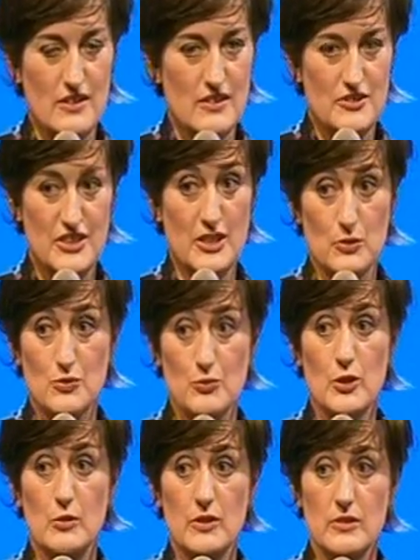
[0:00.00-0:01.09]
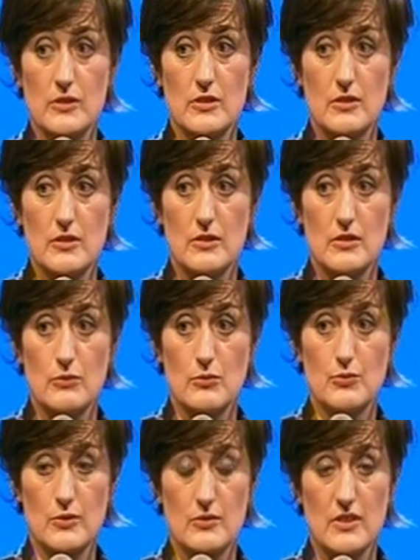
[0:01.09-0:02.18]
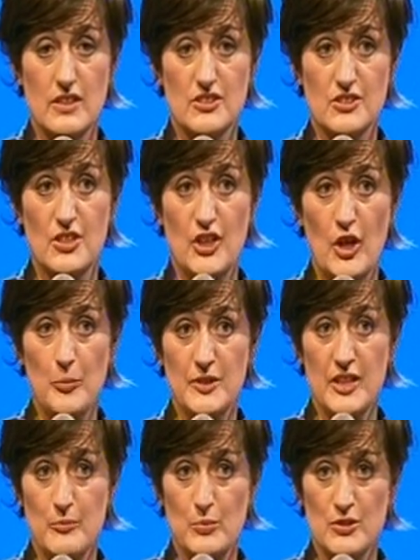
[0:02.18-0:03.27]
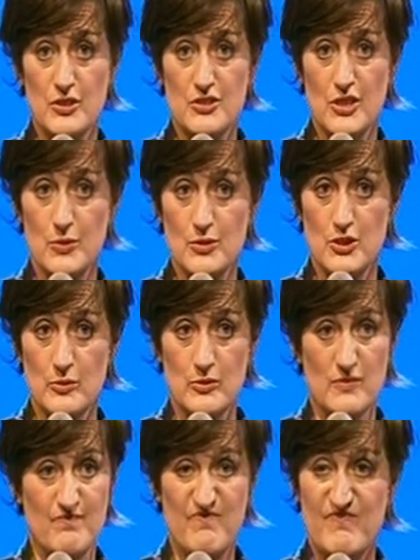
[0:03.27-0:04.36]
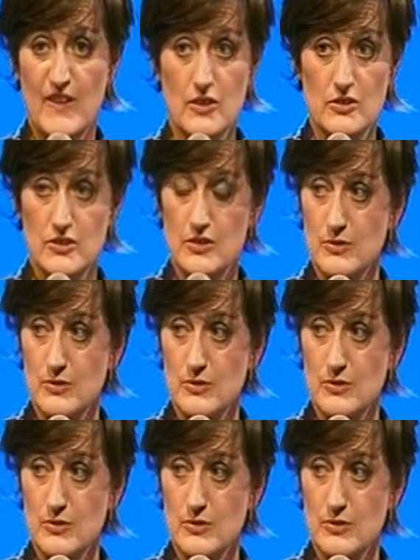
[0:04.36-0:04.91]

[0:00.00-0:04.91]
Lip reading: Dinner was ruined. I had to cut it up in the end, put it in the toaster. It was fucked.